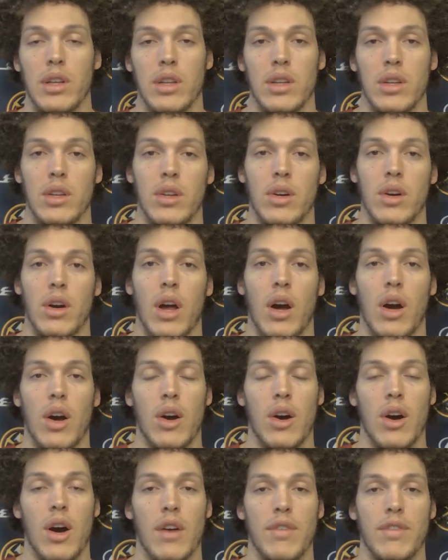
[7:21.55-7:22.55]
you know,
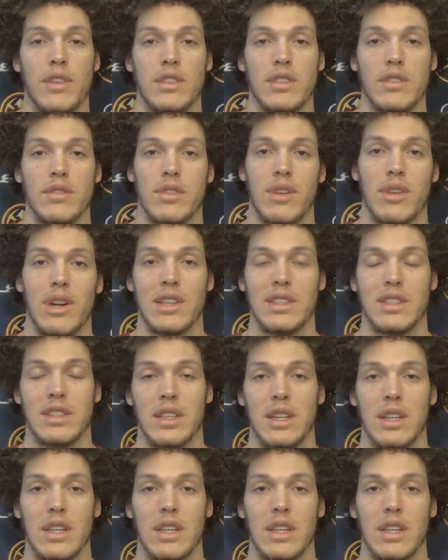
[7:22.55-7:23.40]
all offensive threats and,